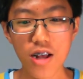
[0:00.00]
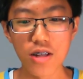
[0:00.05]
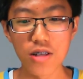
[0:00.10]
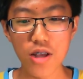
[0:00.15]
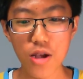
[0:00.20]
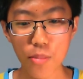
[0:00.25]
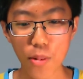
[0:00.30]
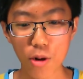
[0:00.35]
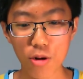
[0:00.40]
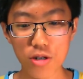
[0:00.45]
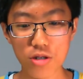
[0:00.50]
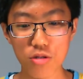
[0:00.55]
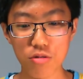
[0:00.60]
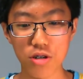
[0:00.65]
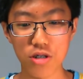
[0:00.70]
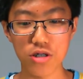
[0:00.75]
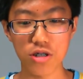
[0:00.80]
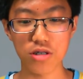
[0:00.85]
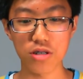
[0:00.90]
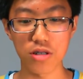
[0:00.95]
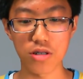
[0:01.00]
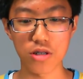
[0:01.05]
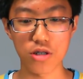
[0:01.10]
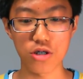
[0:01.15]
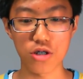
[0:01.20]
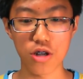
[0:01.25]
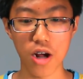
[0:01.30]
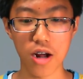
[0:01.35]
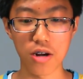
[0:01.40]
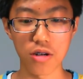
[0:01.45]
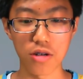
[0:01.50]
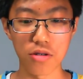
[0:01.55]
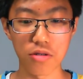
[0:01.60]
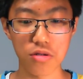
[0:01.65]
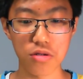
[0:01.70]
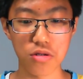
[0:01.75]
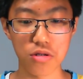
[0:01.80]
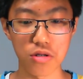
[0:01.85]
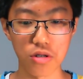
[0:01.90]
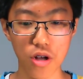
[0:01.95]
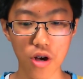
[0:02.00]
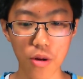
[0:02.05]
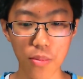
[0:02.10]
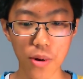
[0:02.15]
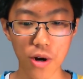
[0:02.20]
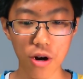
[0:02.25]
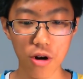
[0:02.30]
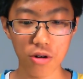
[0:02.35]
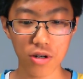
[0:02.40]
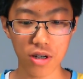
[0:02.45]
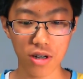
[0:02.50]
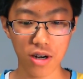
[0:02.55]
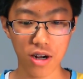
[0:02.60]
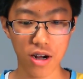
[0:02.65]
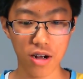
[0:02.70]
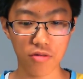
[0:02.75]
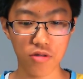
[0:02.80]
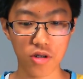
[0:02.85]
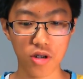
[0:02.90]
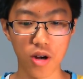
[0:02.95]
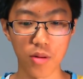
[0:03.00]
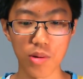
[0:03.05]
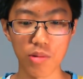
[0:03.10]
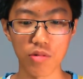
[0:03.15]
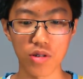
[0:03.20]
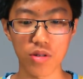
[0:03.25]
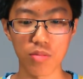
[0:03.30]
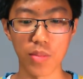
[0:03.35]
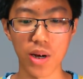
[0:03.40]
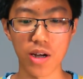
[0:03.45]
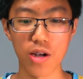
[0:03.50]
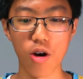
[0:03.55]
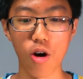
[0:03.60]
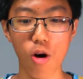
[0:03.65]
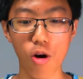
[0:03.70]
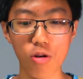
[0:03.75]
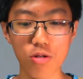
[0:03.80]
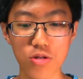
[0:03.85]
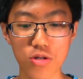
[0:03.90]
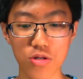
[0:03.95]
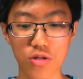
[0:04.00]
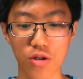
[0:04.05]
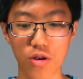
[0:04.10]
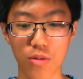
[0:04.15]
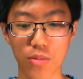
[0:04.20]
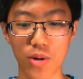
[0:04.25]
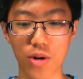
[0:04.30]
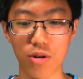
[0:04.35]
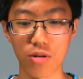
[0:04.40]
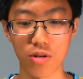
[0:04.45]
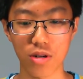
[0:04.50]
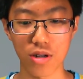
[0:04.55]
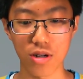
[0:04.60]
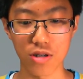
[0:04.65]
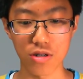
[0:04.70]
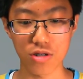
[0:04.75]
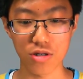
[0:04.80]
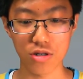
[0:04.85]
The opponent switches into Shadow Slowpoke, and I have to come in with my own Slowpoke and